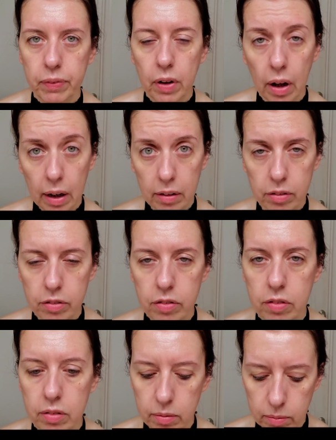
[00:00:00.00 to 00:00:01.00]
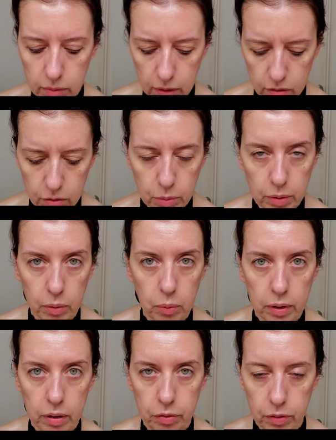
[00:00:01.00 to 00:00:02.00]
colors. These
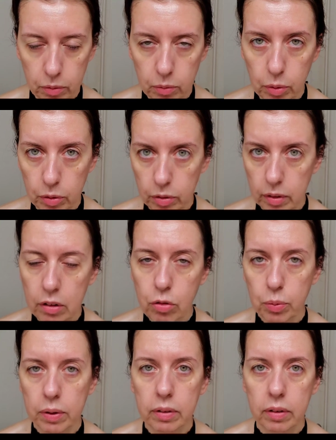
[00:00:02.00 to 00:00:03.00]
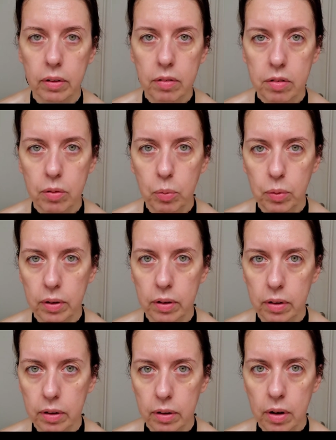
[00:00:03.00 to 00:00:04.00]
ones
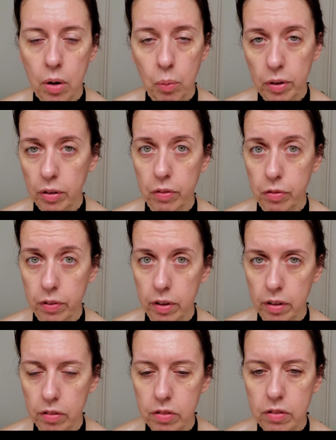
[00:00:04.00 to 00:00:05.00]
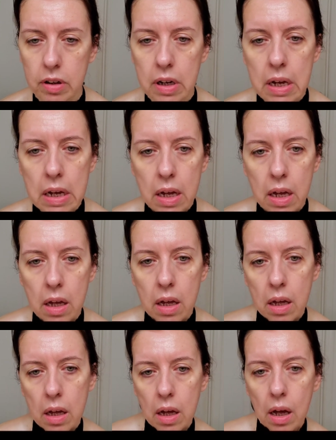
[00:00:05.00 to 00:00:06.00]
were one of the first.
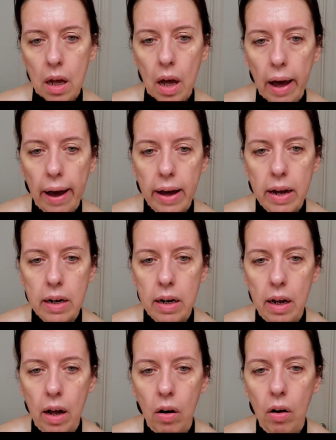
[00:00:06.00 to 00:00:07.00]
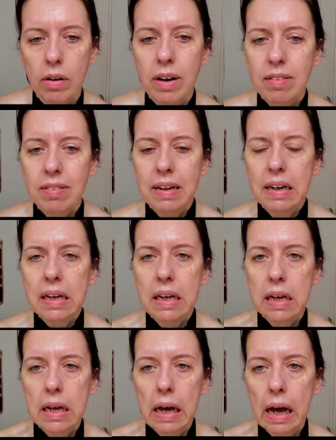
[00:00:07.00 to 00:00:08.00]
And
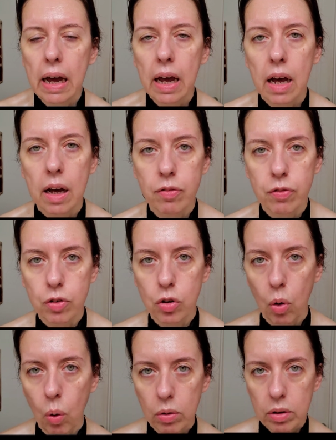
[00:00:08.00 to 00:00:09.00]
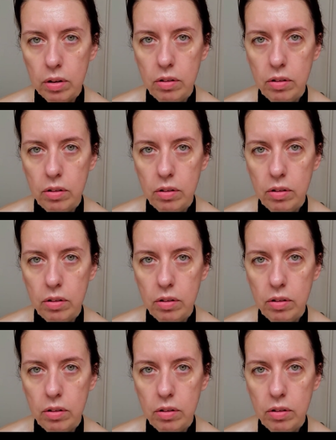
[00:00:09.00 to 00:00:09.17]
honestly, I have not